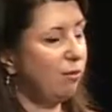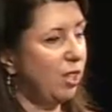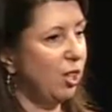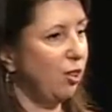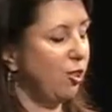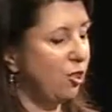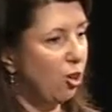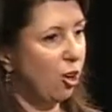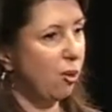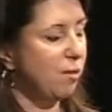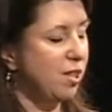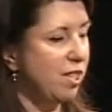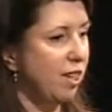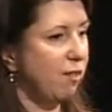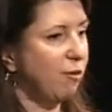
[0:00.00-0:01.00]
of,
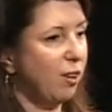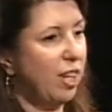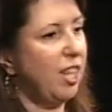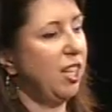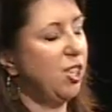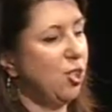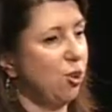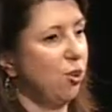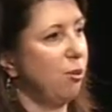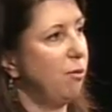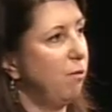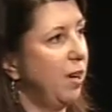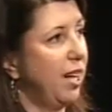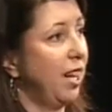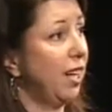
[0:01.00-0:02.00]
determines it for age group.
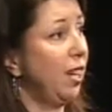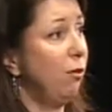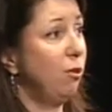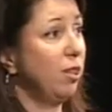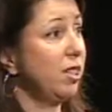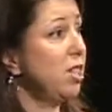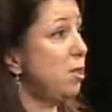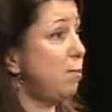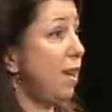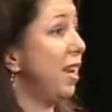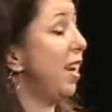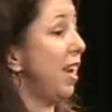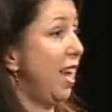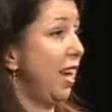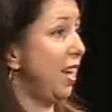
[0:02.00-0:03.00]
But it can really span
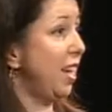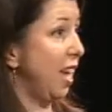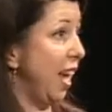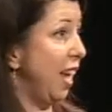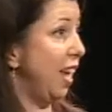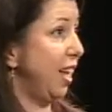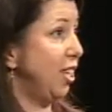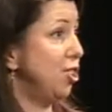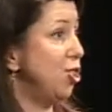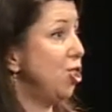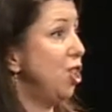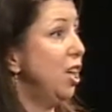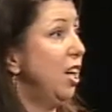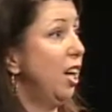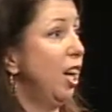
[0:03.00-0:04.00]
at any age,
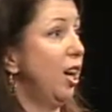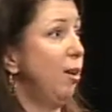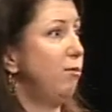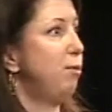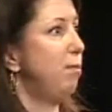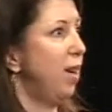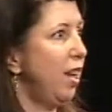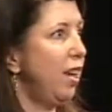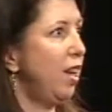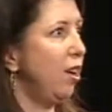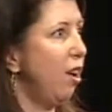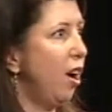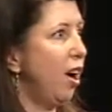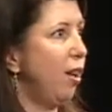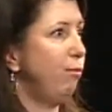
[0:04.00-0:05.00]
depending
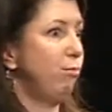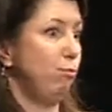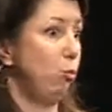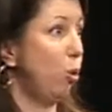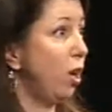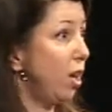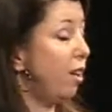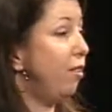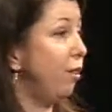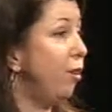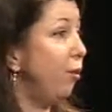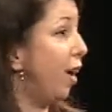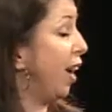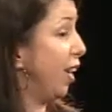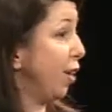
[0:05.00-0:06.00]
on what you
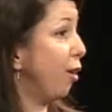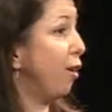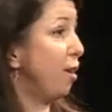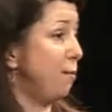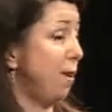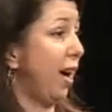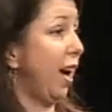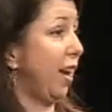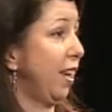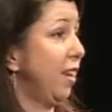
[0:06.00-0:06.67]
do, how you hurt your back.